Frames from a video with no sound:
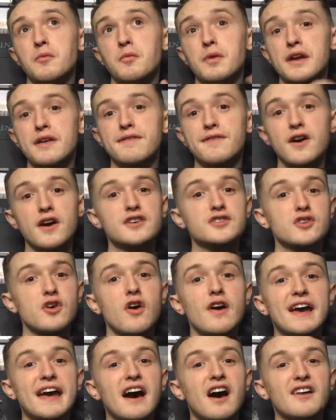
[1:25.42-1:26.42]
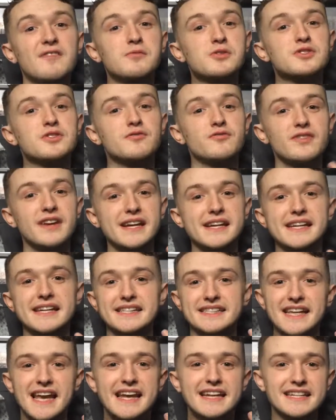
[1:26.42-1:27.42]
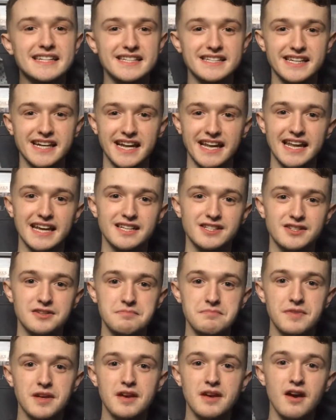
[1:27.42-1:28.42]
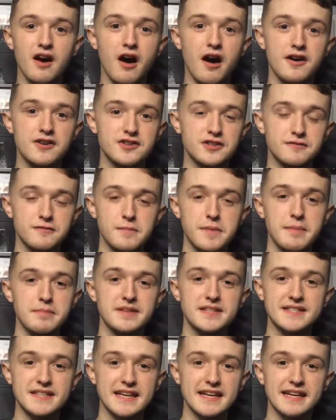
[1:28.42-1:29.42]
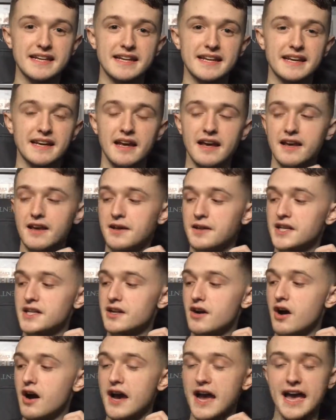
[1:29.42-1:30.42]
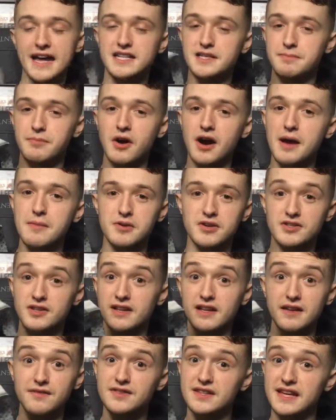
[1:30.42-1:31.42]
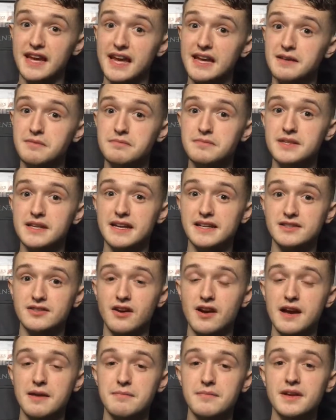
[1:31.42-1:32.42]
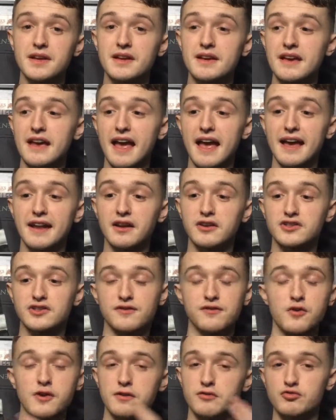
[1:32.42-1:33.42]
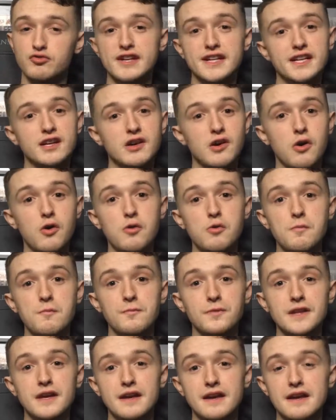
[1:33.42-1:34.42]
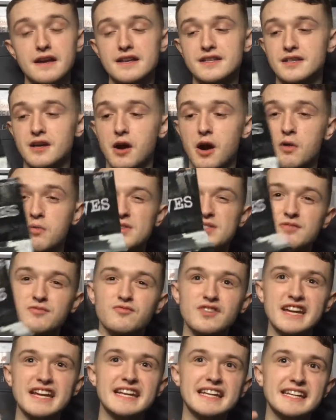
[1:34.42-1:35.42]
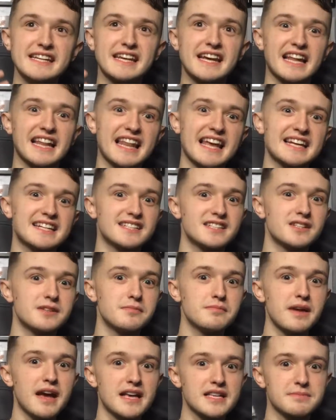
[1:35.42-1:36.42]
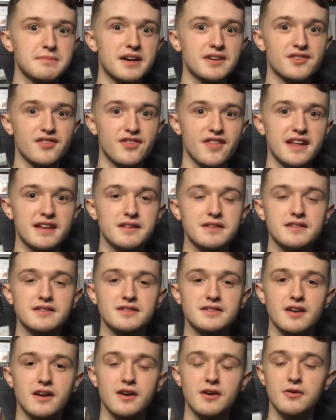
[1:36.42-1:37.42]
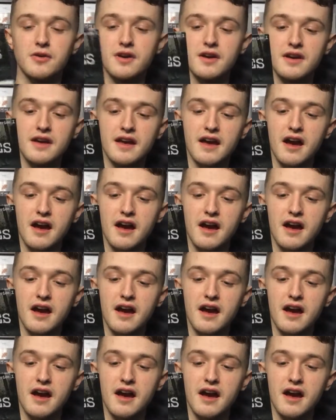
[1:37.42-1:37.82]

when I first got it, I wasn't really intending to collect them. I just remember seeing it and I had to buy it because I loved the games at the time and I just thought it was really cool. So I wasn't really collecting them as much then. So